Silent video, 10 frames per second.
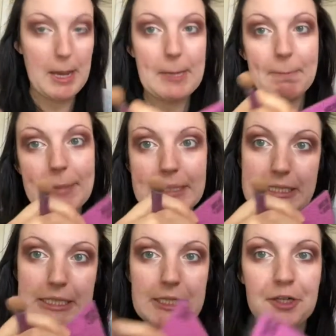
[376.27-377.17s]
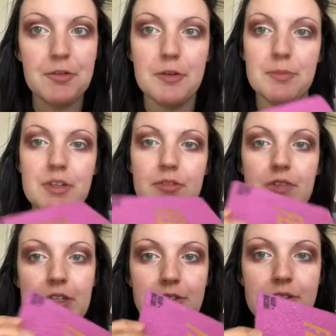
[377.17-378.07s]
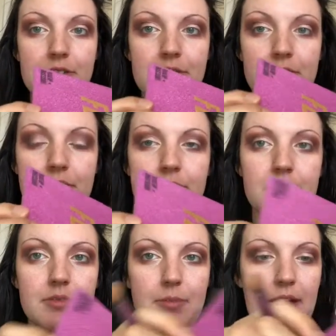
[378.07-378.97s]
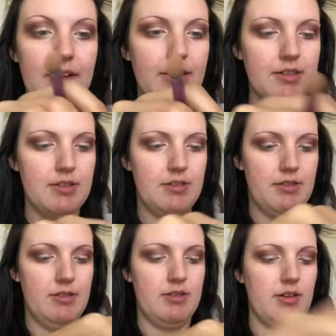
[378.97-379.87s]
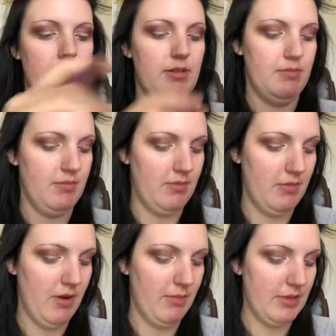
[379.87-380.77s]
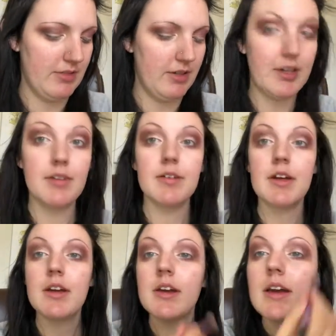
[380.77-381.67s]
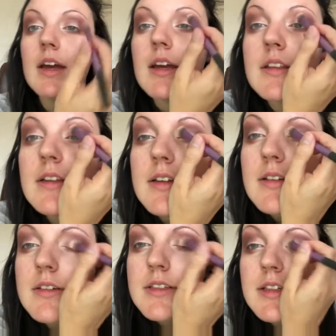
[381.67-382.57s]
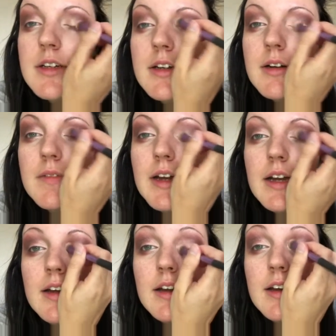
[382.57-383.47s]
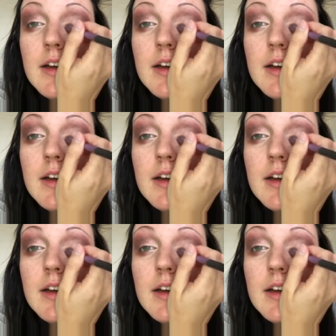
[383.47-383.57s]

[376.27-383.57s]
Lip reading: Buzzin' from the Feels palette. Sorry, I'm a hot mess right now. And then just gonna go back